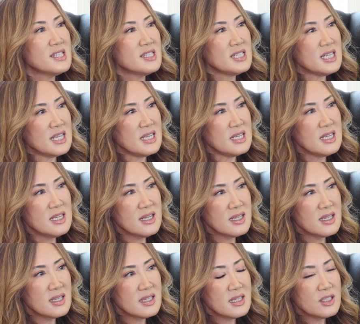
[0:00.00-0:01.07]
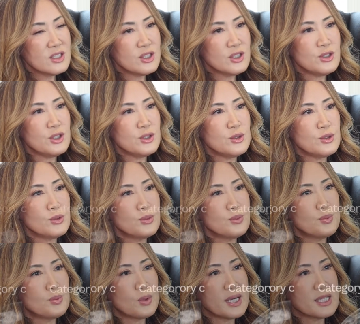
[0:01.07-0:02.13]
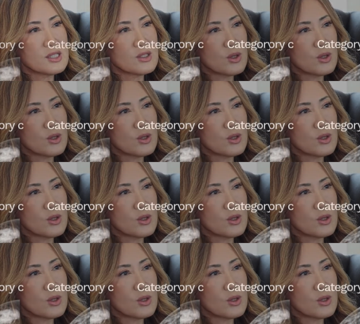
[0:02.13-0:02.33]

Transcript: need to do breast